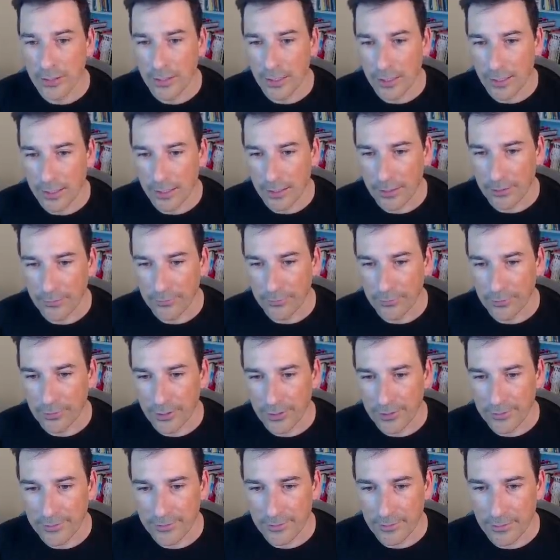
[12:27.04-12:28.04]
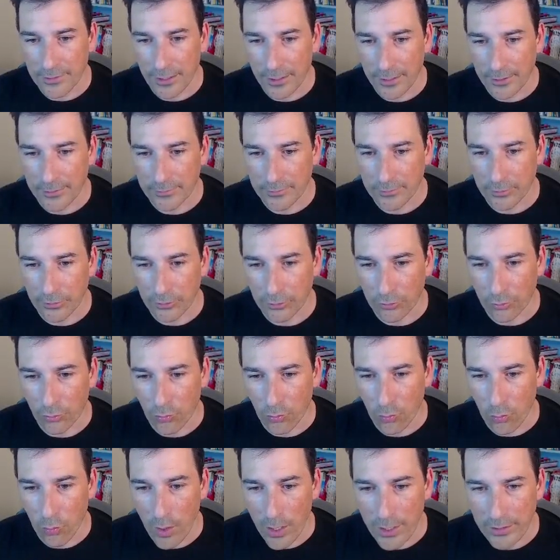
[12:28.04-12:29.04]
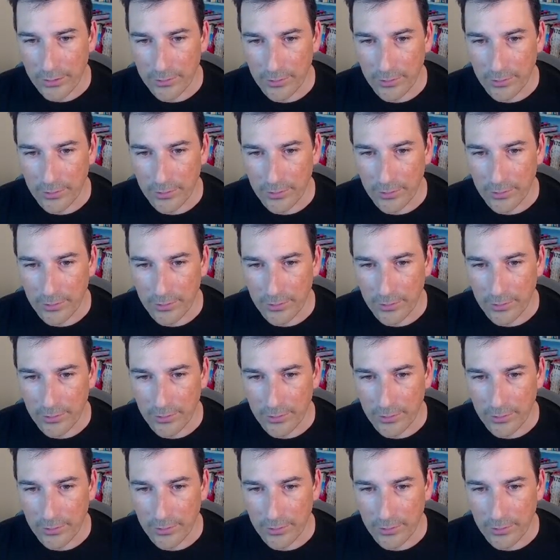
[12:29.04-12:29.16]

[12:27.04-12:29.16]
And let's select the right